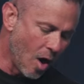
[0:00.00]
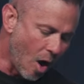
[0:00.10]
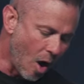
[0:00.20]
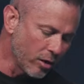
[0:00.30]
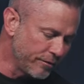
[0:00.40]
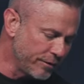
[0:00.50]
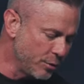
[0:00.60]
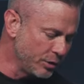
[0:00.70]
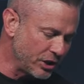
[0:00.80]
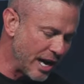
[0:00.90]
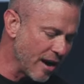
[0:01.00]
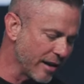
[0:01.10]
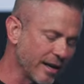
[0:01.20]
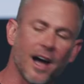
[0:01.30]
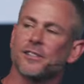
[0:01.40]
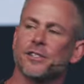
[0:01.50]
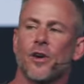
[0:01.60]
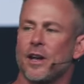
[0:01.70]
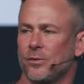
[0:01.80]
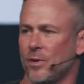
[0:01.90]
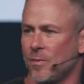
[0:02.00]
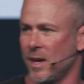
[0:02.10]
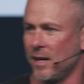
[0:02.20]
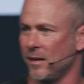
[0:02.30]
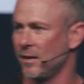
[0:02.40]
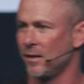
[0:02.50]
all of you share in God's grace with me.